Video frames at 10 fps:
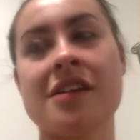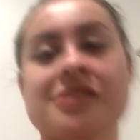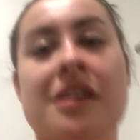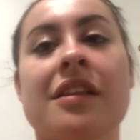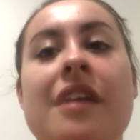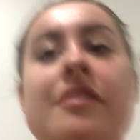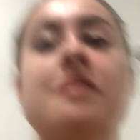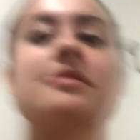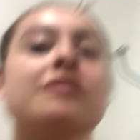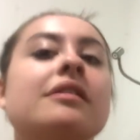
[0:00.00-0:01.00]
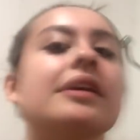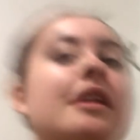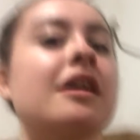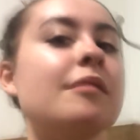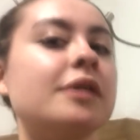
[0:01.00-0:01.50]
out at 11, so I'll
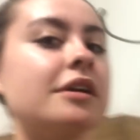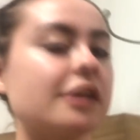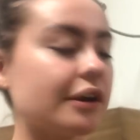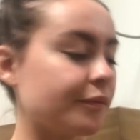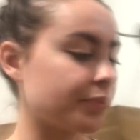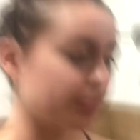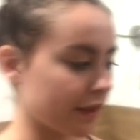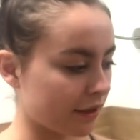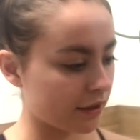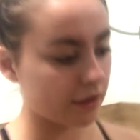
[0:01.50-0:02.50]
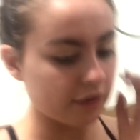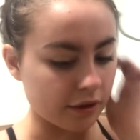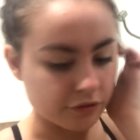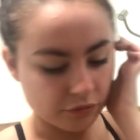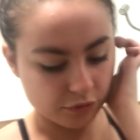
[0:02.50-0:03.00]
need to get up earlier
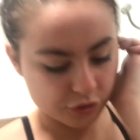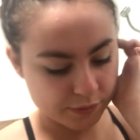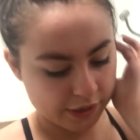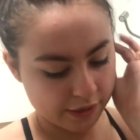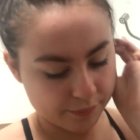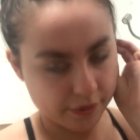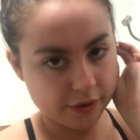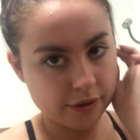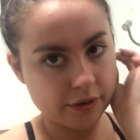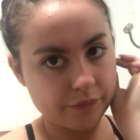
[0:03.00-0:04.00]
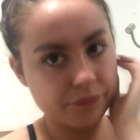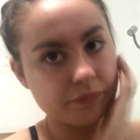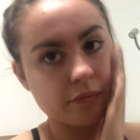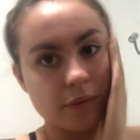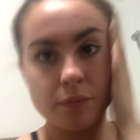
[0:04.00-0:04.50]
and just wash my hair, but
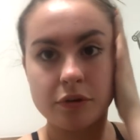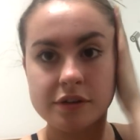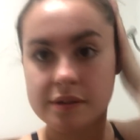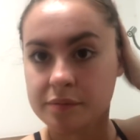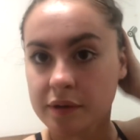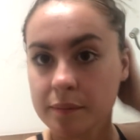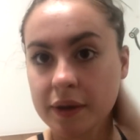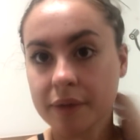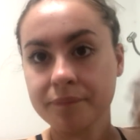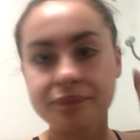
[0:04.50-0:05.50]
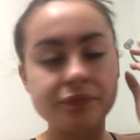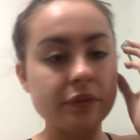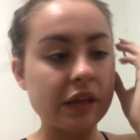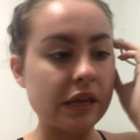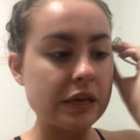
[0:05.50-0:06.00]
my body's absolutely minging.
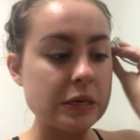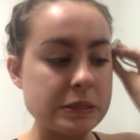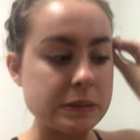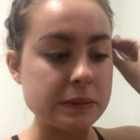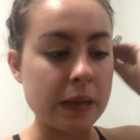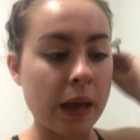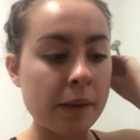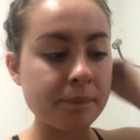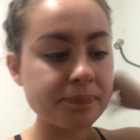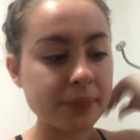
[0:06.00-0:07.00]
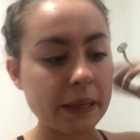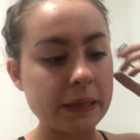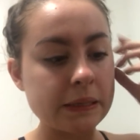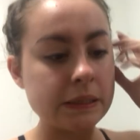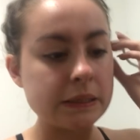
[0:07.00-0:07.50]
So yeah,
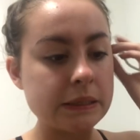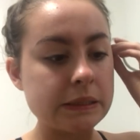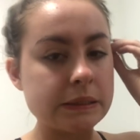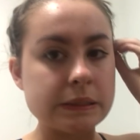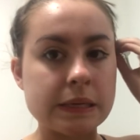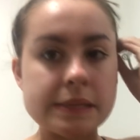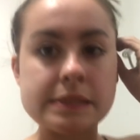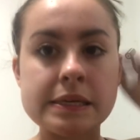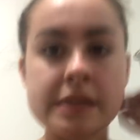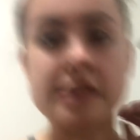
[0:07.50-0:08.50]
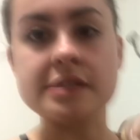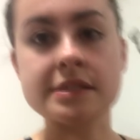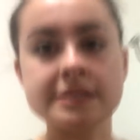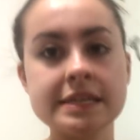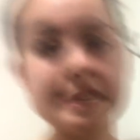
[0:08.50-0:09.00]
that's
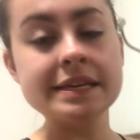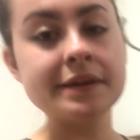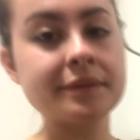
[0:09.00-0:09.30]
the tea.